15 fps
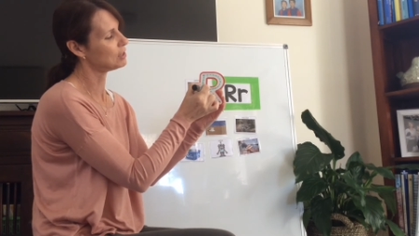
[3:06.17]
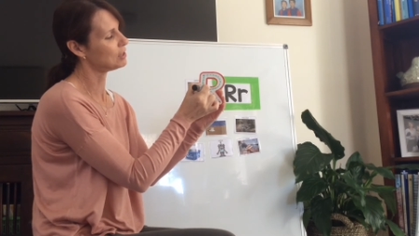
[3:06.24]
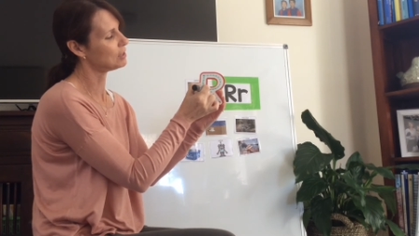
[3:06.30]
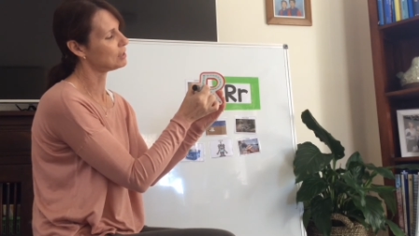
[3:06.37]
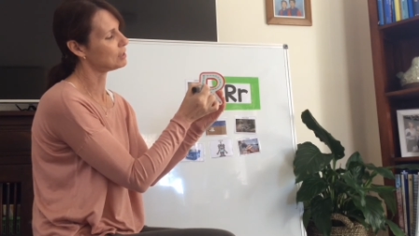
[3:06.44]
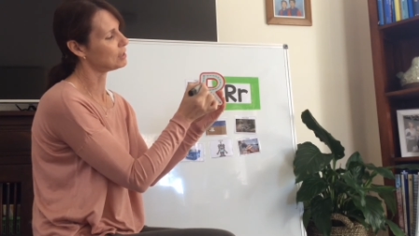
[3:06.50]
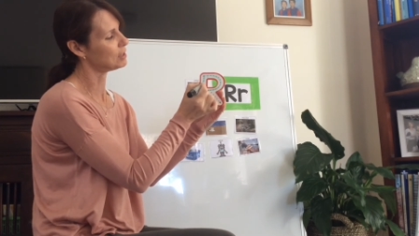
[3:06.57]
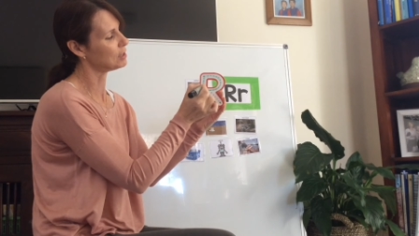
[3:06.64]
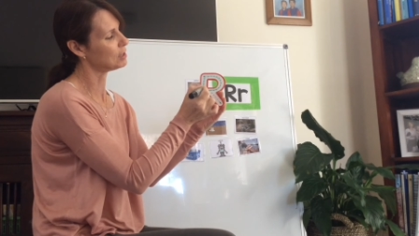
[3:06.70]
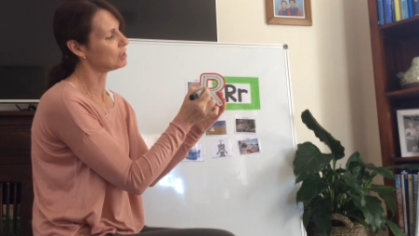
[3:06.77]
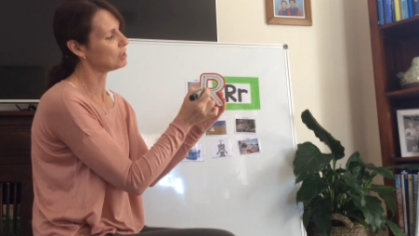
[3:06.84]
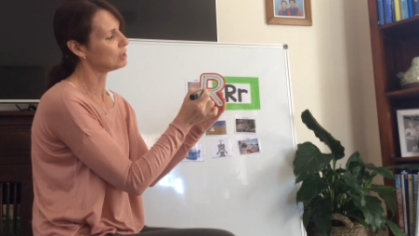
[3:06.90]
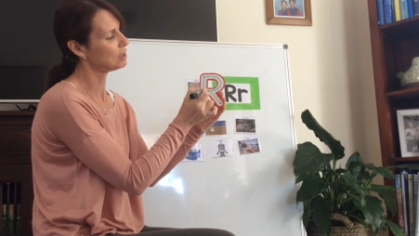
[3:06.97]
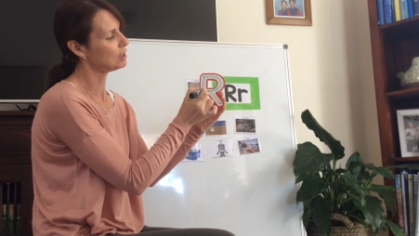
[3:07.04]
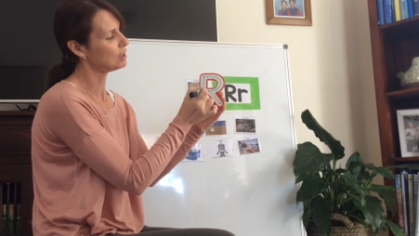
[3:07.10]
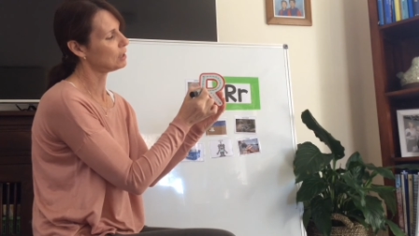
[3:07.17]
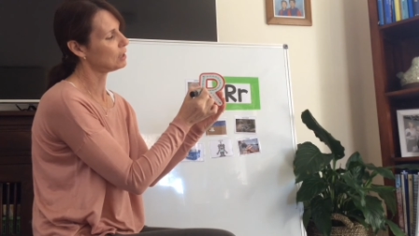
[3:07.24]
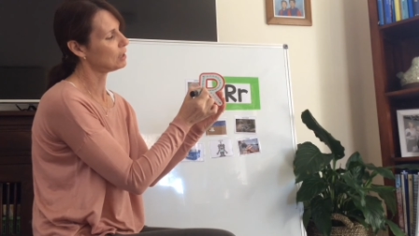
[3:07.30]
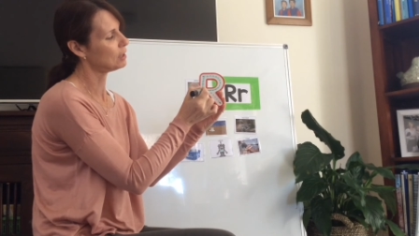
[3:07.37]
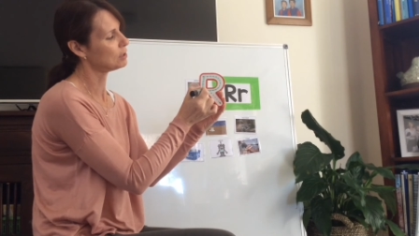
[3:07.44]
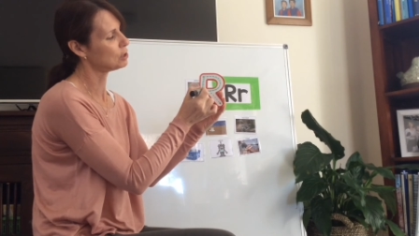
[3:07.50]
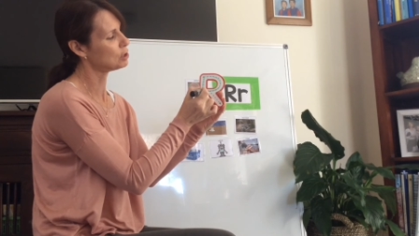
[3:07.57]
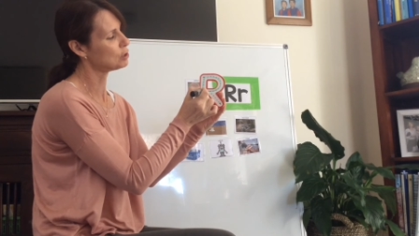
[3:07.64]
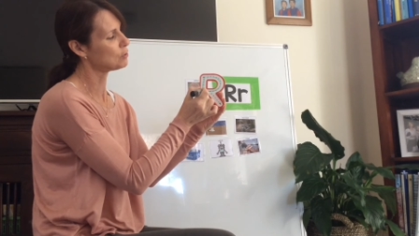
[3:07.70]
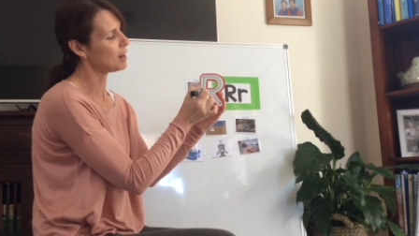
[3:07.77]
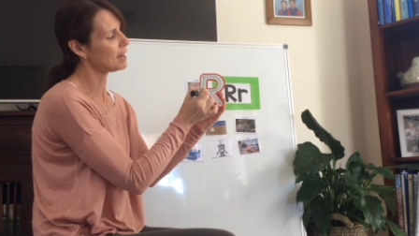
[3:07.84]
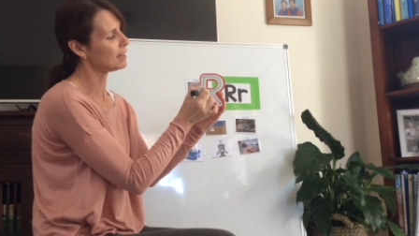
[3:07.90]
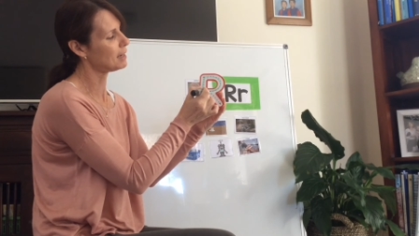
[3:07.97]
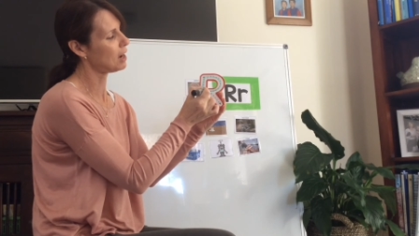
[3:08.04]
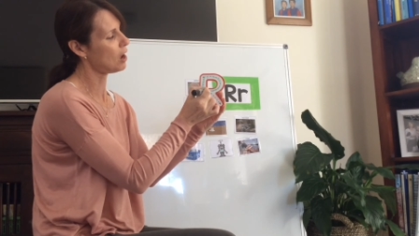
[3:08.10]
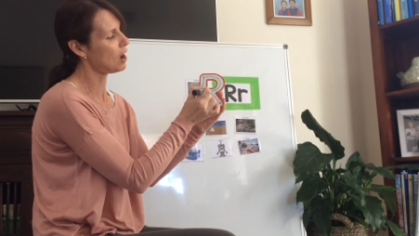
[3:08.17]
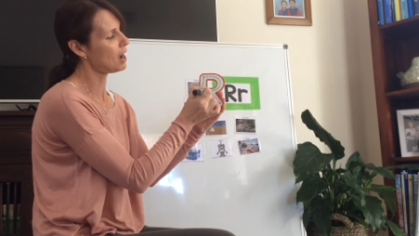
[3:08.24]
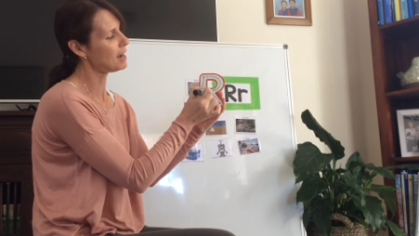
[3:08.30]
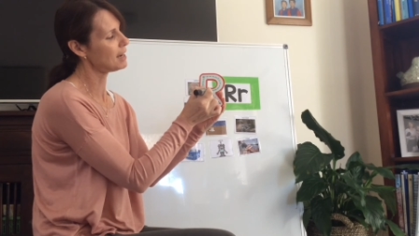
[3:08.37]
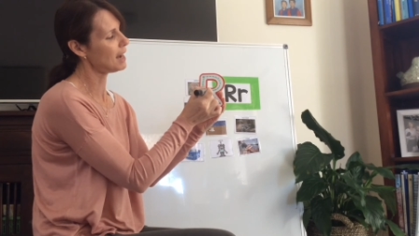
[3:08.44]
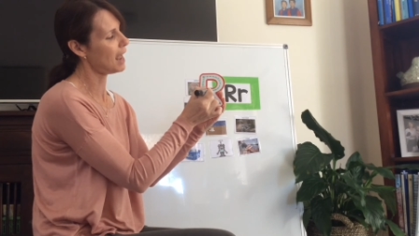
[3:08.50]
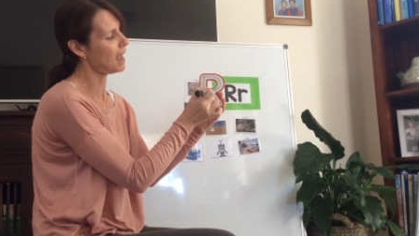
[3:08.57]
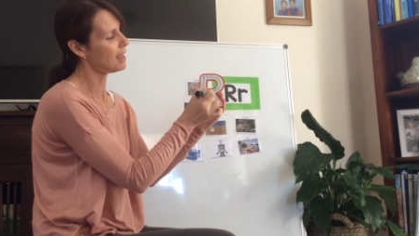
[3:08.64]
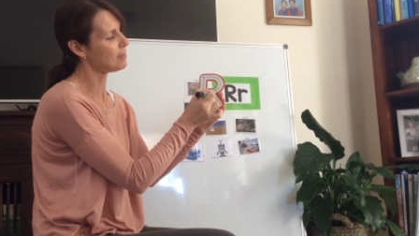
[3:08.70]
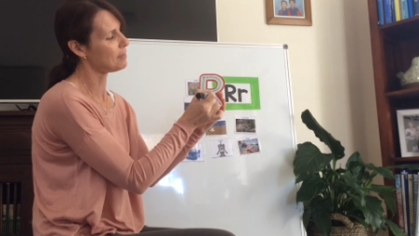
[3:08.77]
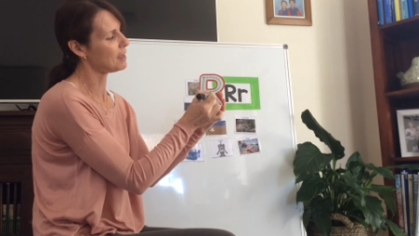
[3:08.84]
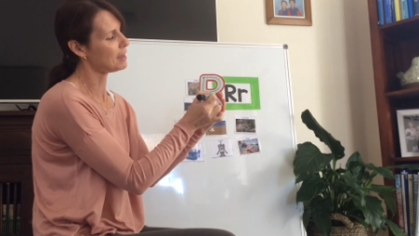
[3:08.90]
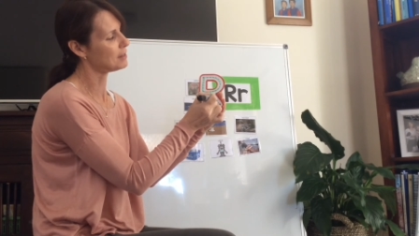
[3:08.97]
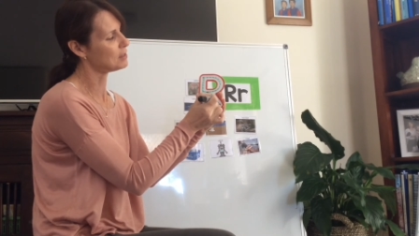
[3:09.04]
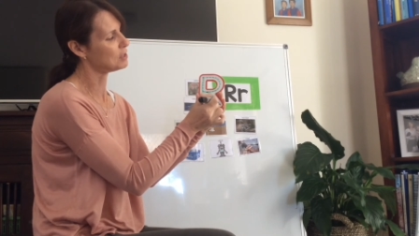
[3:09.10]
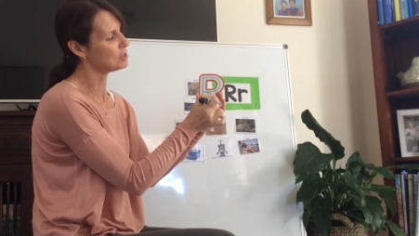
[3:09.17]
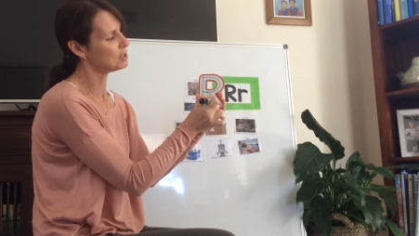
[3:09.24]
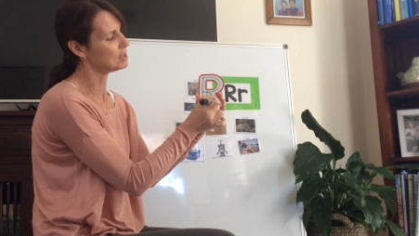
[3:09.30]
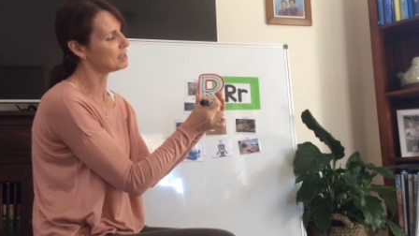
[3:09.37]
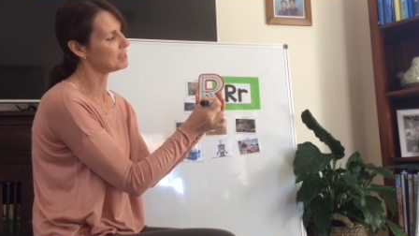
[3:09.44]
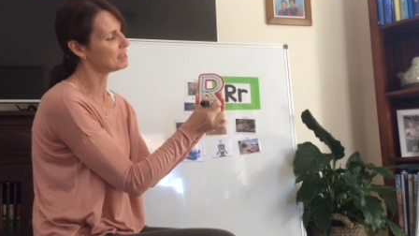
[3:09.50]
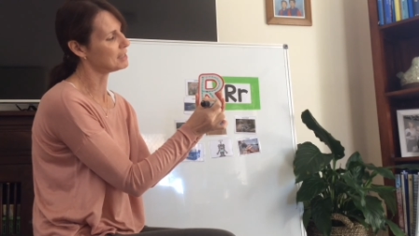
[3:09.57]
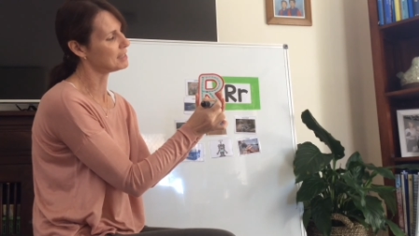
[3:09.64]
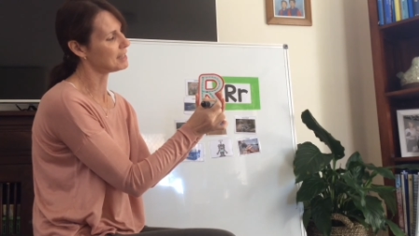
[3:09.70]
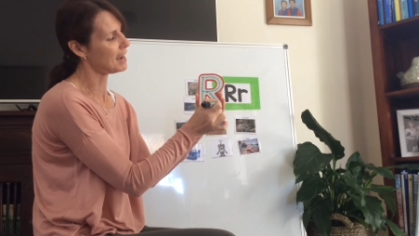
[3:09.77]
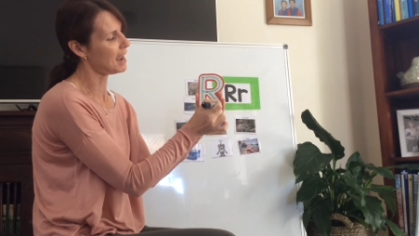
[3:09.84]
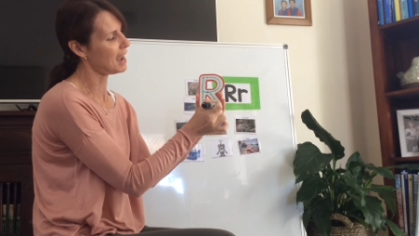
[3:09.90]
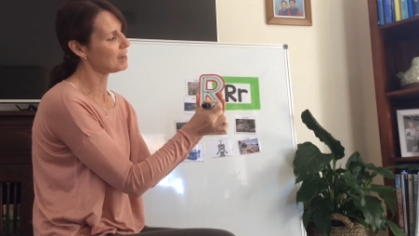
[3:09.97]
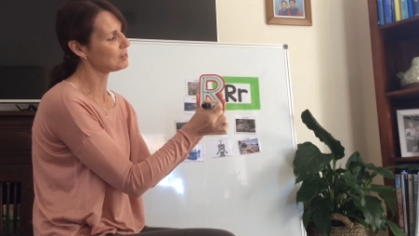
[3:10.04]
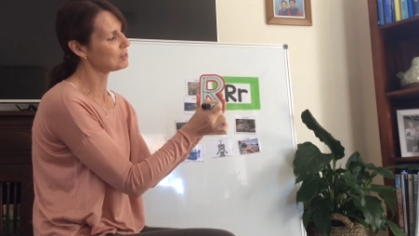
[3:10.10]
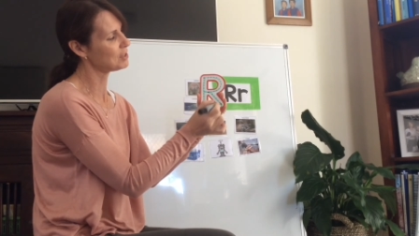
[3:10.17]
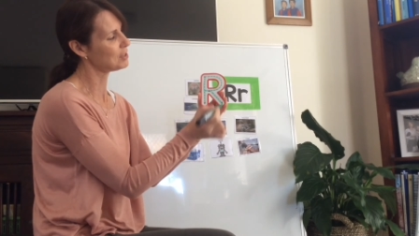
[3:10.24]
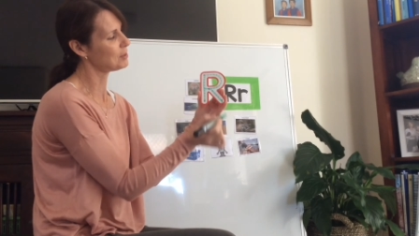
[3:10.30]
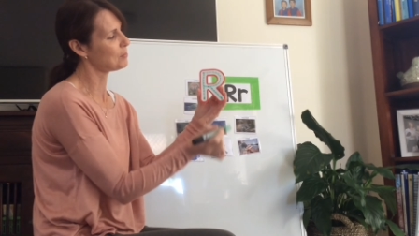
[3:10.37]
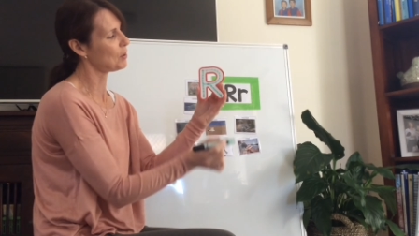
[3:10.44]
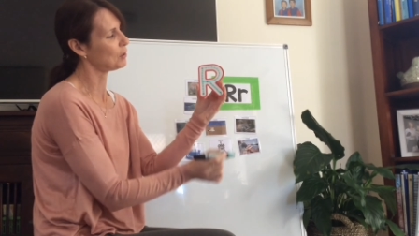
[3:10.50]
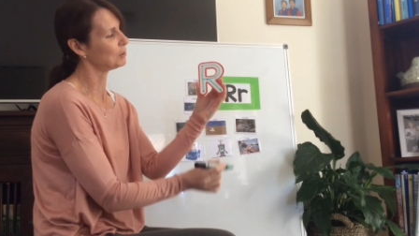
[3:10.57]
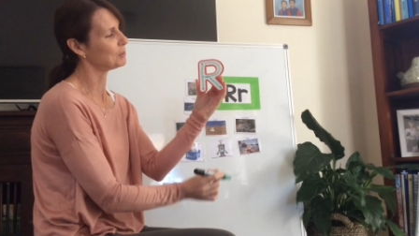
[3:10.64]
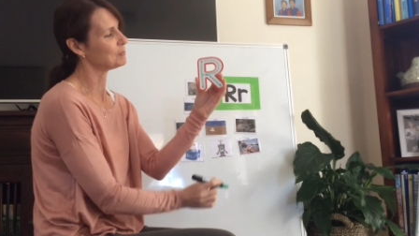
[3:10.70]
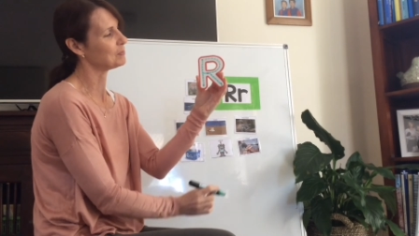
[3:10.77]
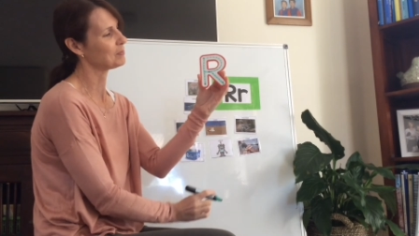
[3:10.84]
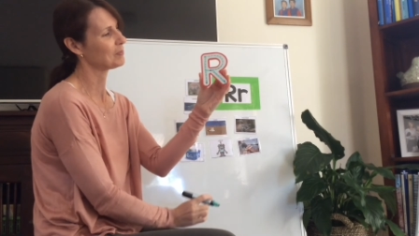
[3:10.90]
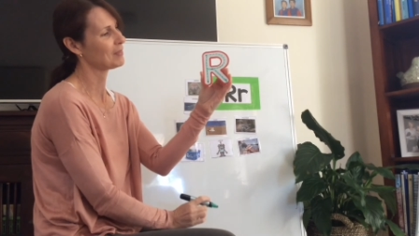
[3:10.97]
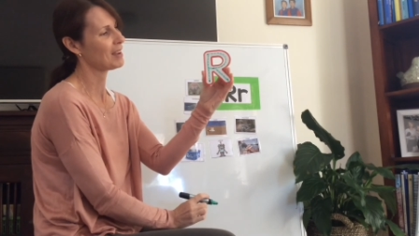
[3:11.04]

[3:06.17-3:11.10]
to the straight line and then down to the bottom.